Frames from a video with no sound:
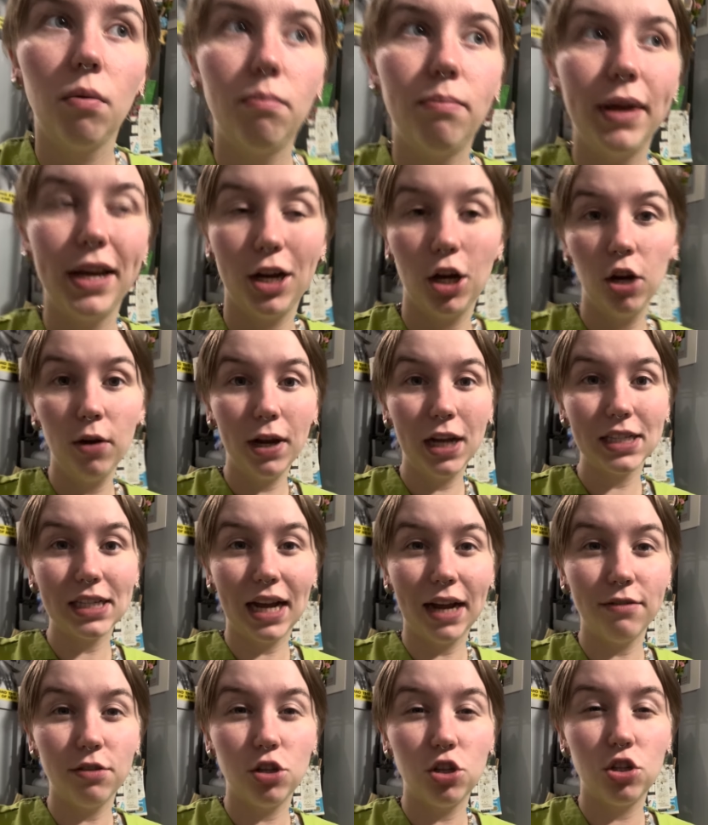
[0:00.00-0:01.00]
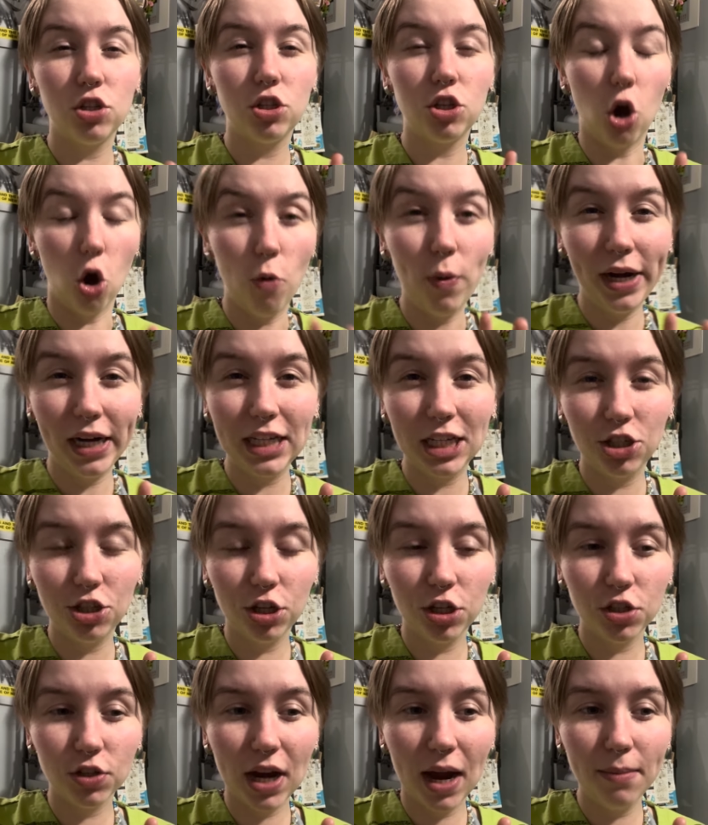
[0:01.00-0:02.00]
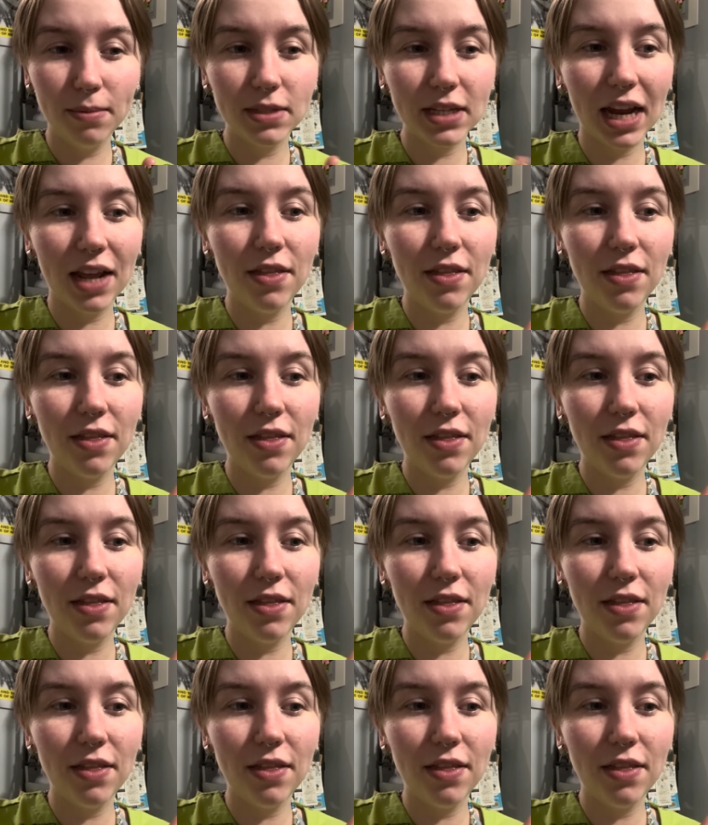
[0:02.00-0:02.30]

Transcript: bigger because I have so many t-shirt scraps,